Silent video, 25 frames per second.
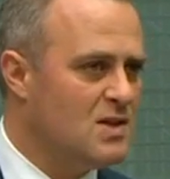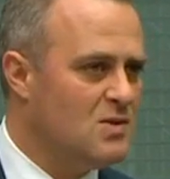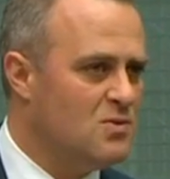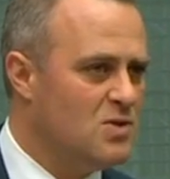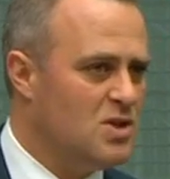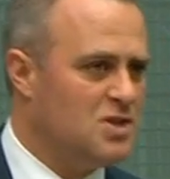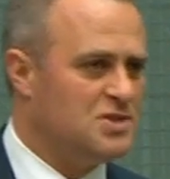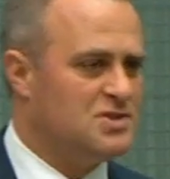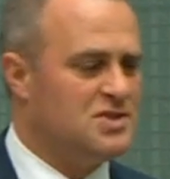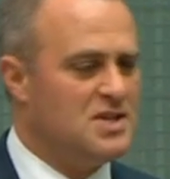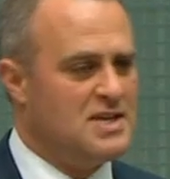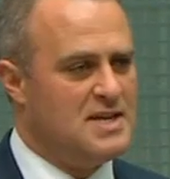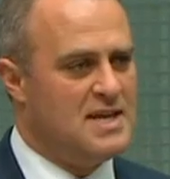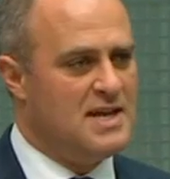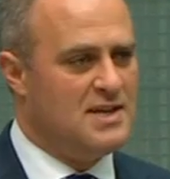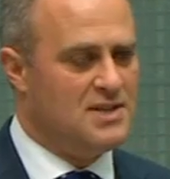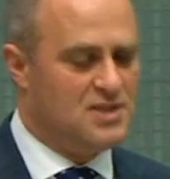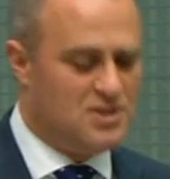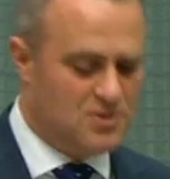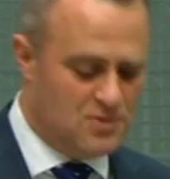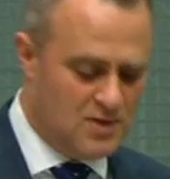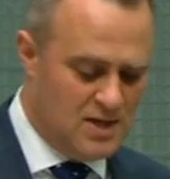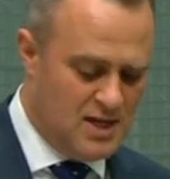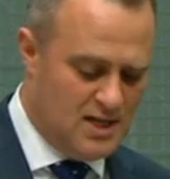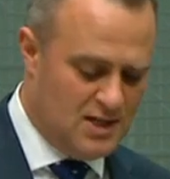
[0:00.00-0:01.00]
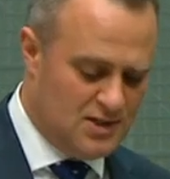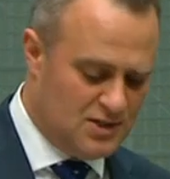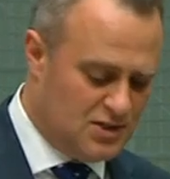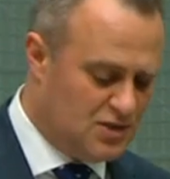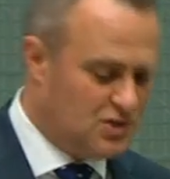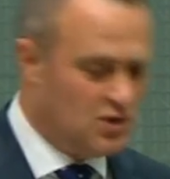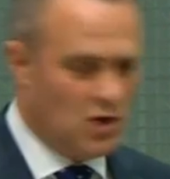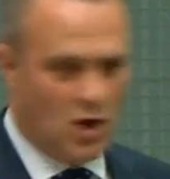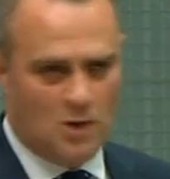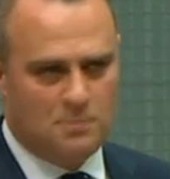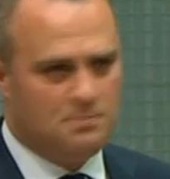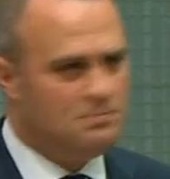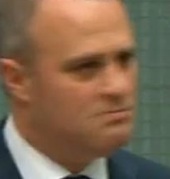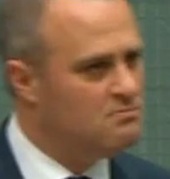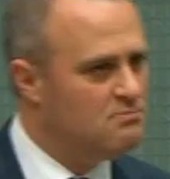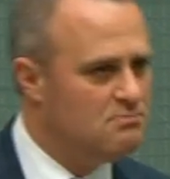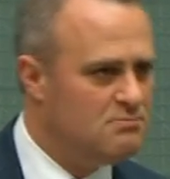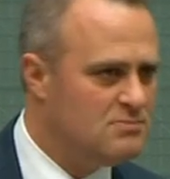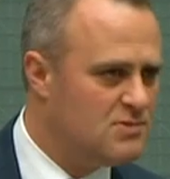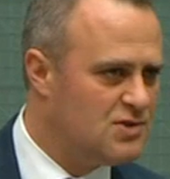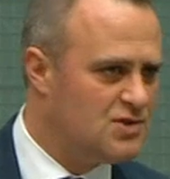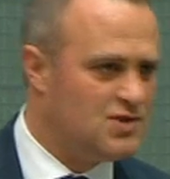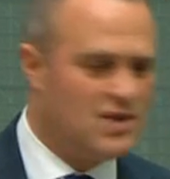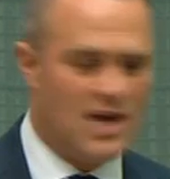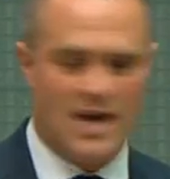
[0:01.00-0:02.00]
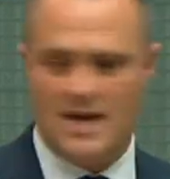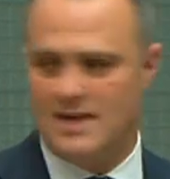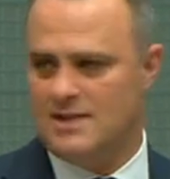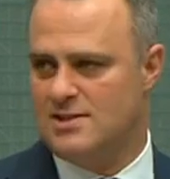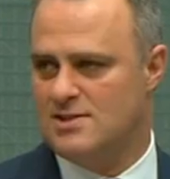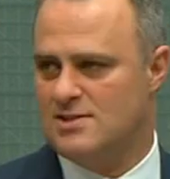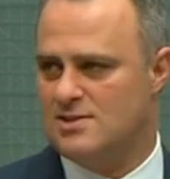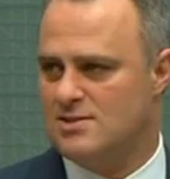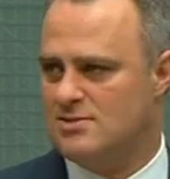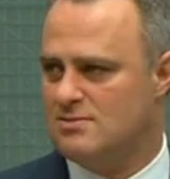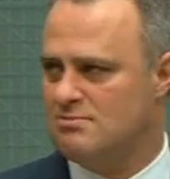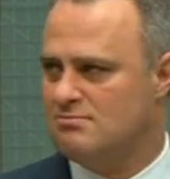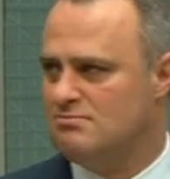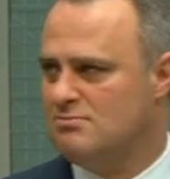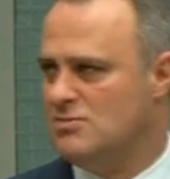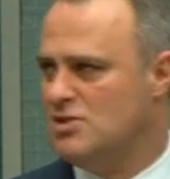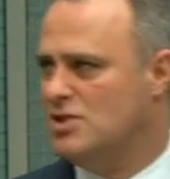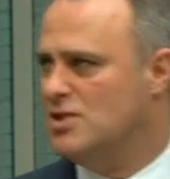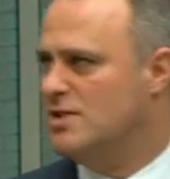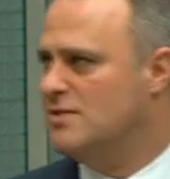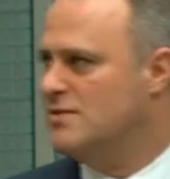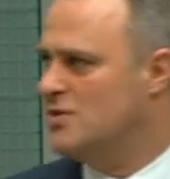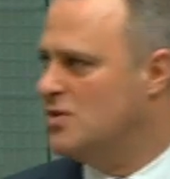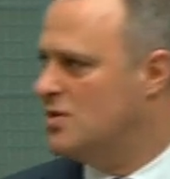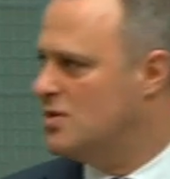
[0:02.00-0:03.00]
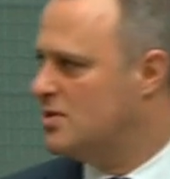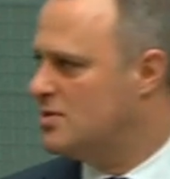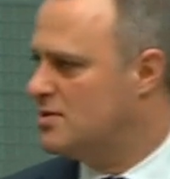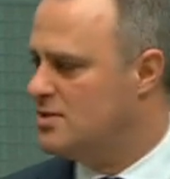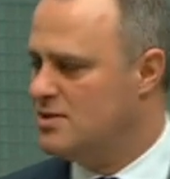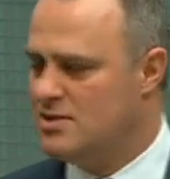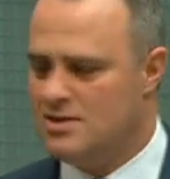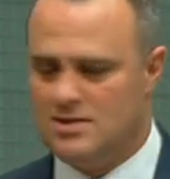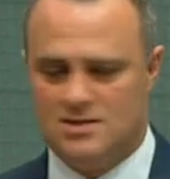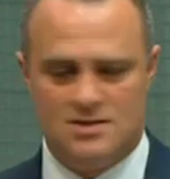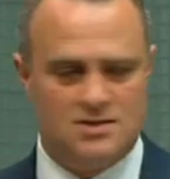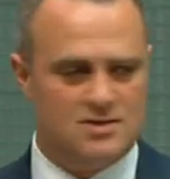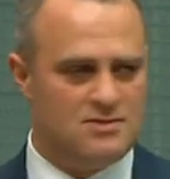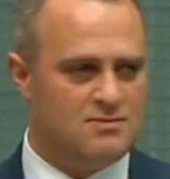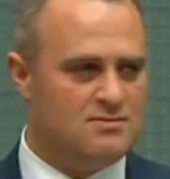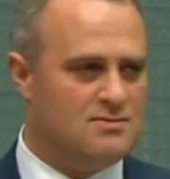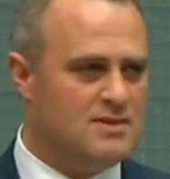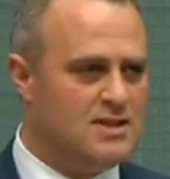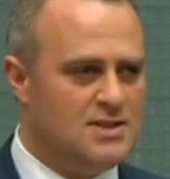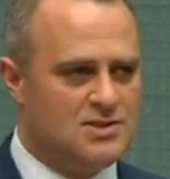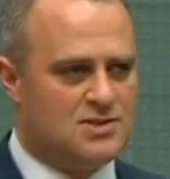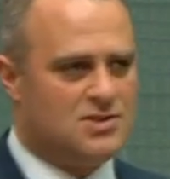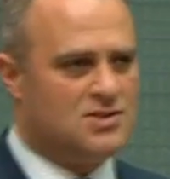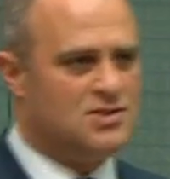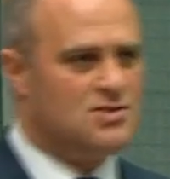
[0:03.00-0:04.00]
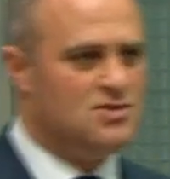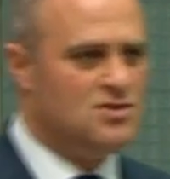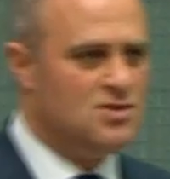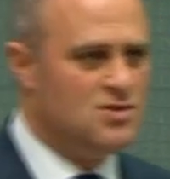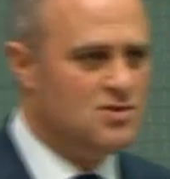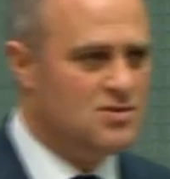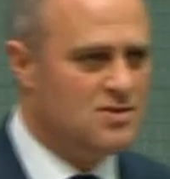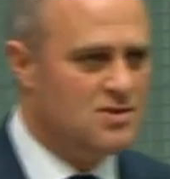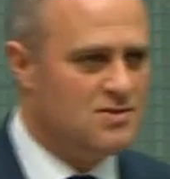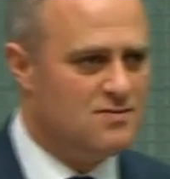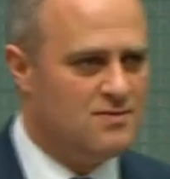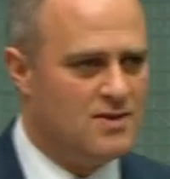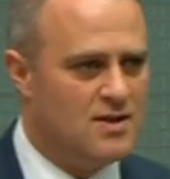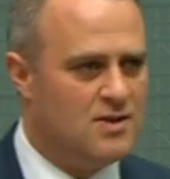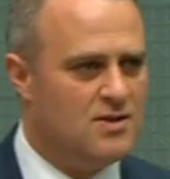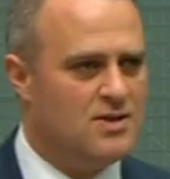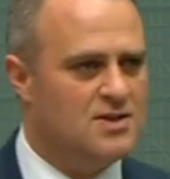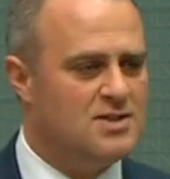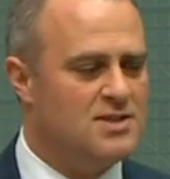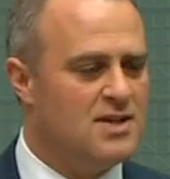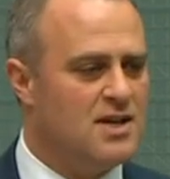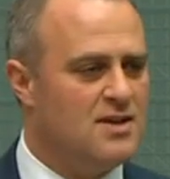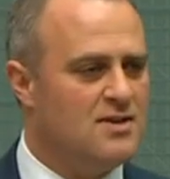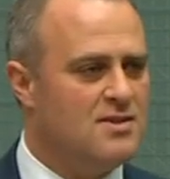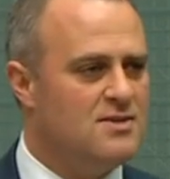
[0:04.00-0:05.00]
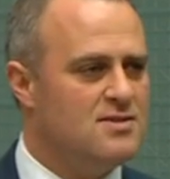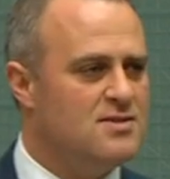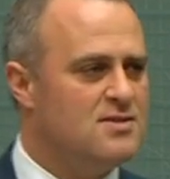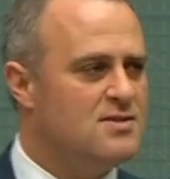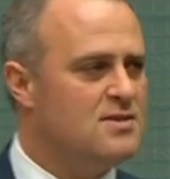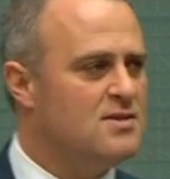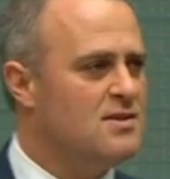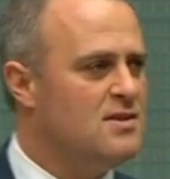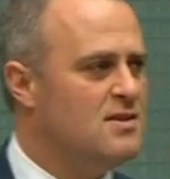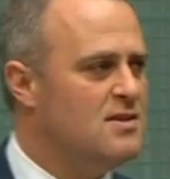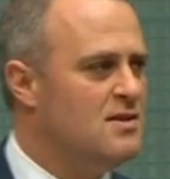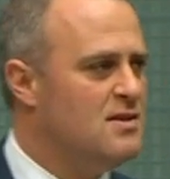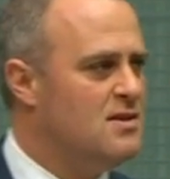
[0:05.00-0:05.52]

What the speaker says: We're not seeking to stop states, universities, institutes, various others,